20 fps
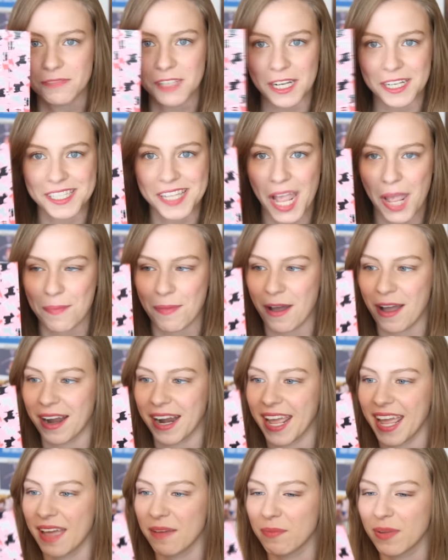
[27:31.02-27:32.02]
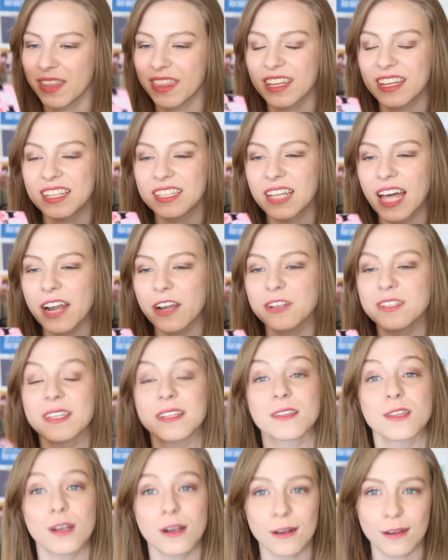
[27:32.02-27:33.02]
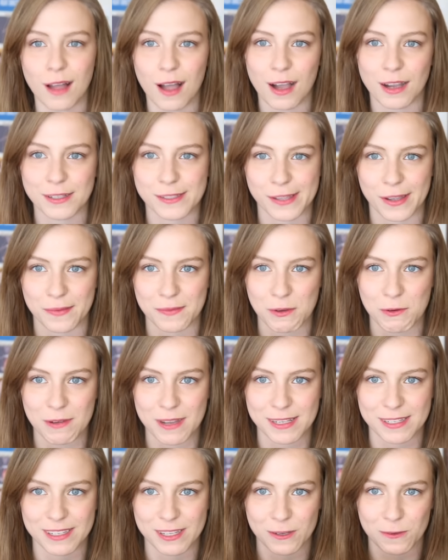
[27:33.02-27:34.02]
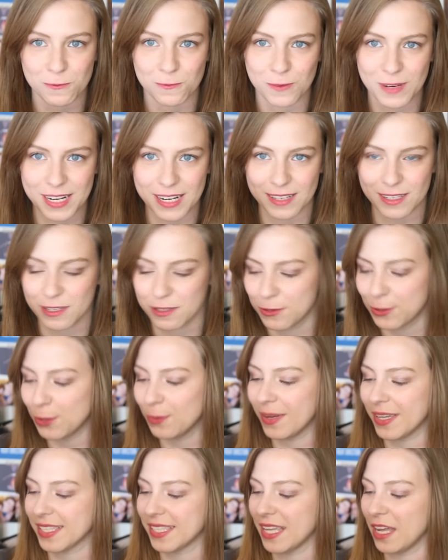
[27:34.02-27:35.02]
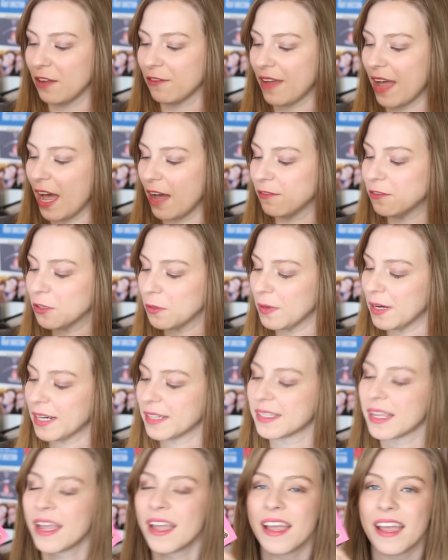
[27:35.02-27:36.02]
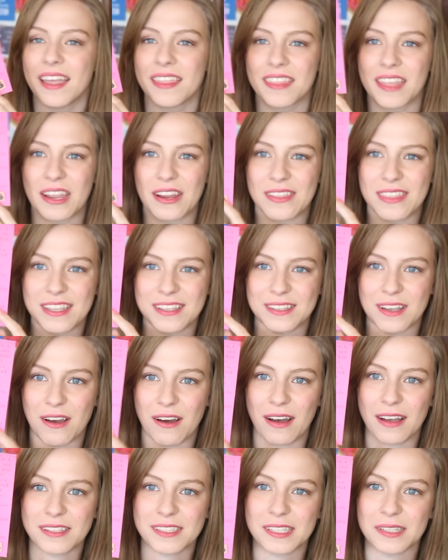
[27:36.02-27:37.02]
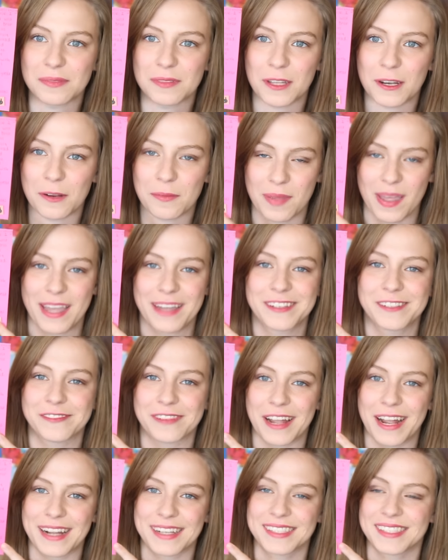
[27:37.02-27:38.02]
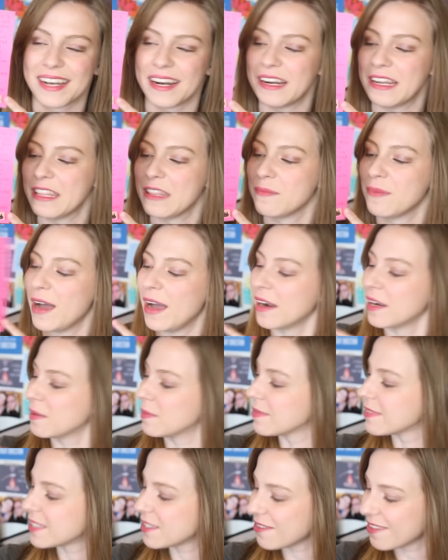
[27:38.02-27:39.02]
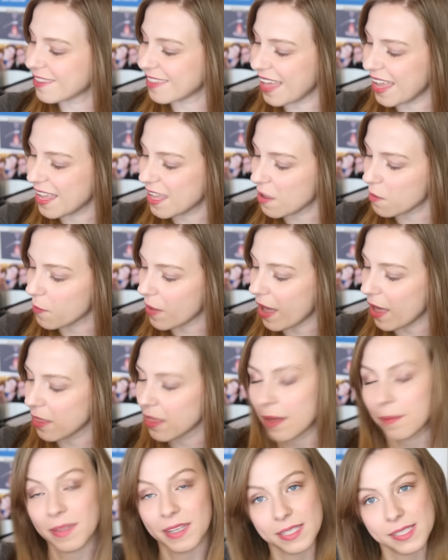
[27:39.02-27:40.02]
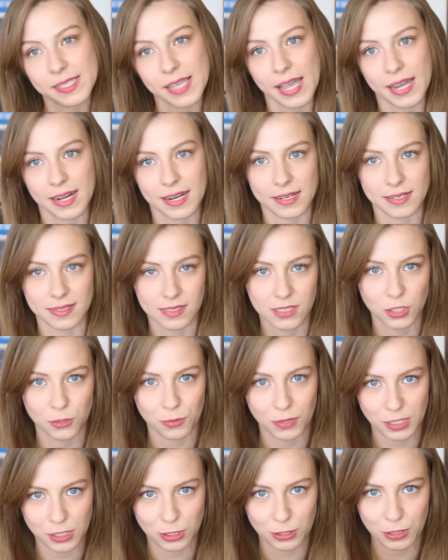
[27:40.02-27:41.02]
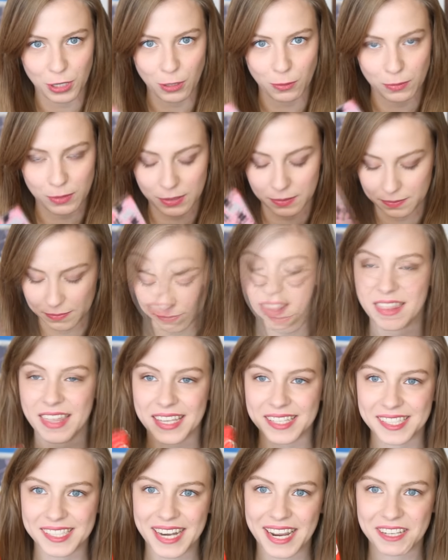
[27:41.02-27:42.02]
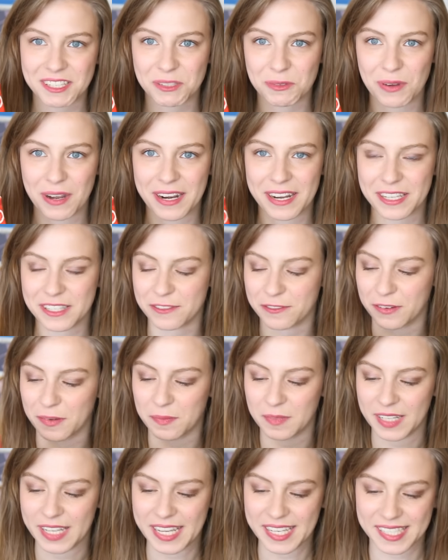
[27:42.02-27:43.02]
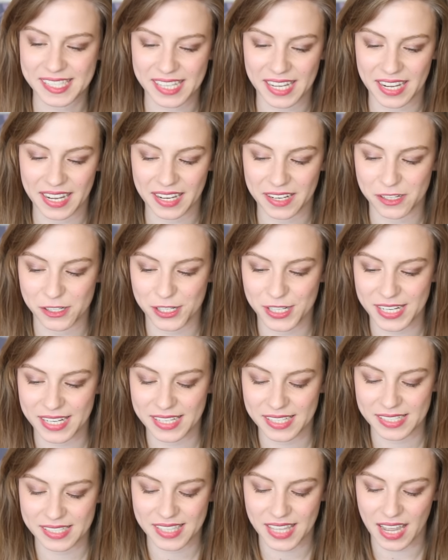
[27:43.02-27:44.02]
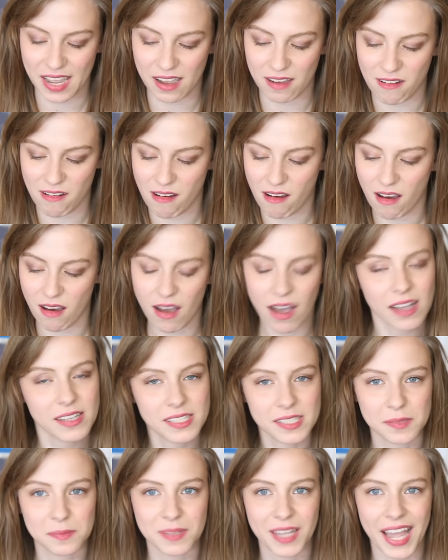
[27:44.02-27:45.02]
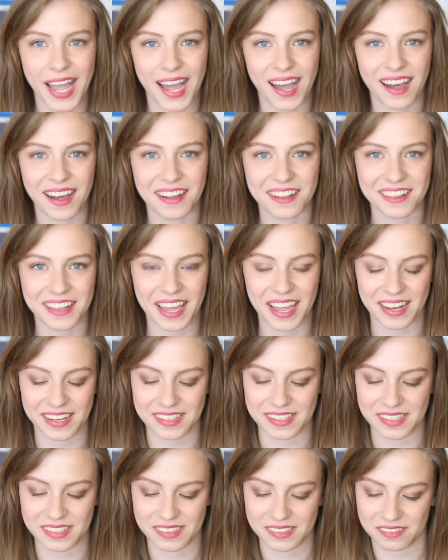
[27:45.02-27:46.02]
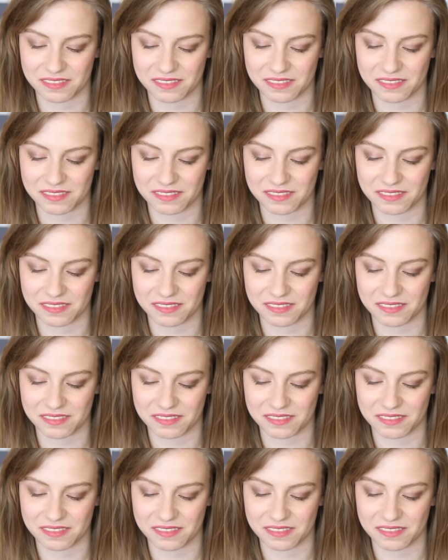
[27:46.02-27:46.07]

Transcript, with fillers: duct tape on it, but the letter's a little long, so I'm going to read it to myself afterwards. And there are these awesome little page flags down at the bottom. So thank you, Beth. I'm excited to read your note. This next one is from Lisa, and she's that awesome gal that